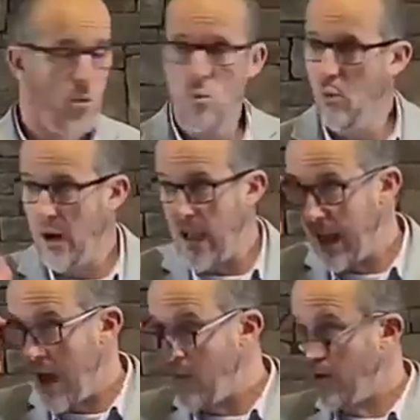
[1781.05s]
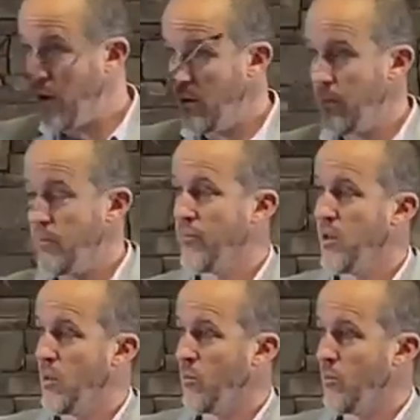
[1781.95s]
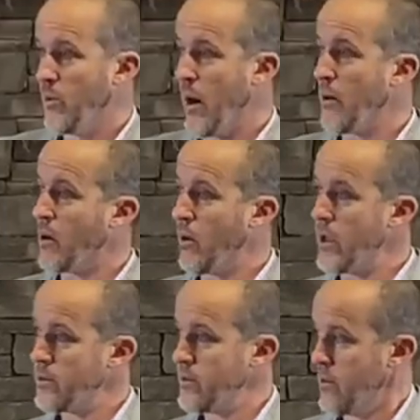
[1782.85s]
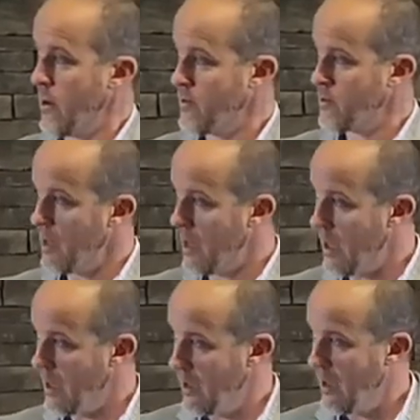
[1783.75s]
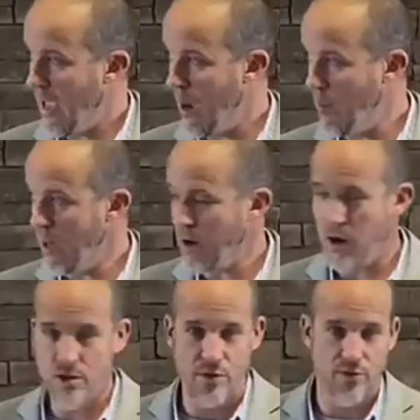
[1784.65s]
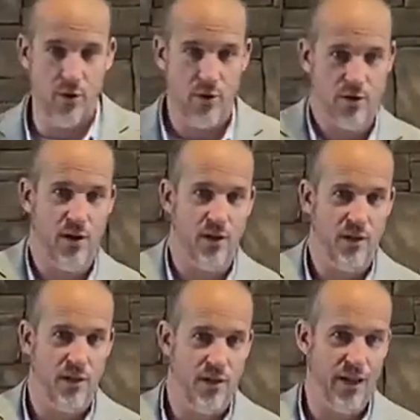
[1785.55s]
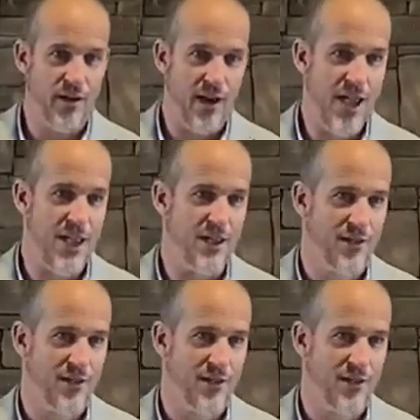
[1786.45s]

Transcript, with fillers: When I gather prayer requests on Sunday, how many cards are focused on the letter A?